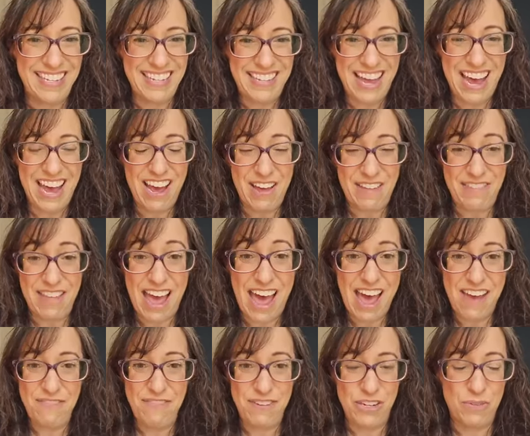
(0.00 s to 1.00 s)
the, uh, the
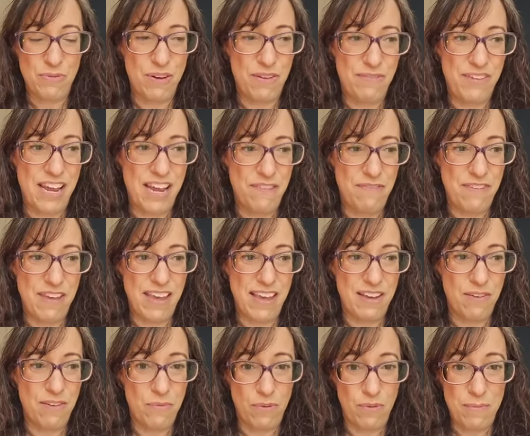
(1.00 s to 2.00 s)
Advent 12 day
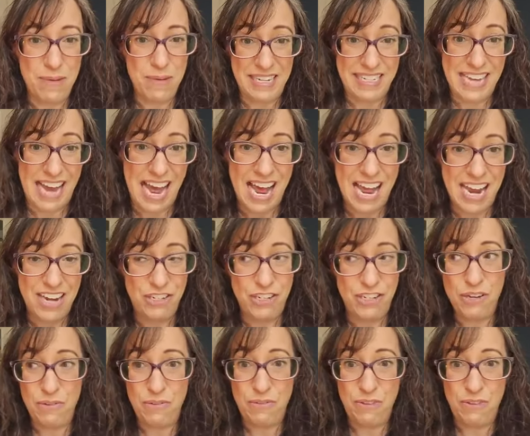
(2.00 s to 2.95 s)
event will be tied to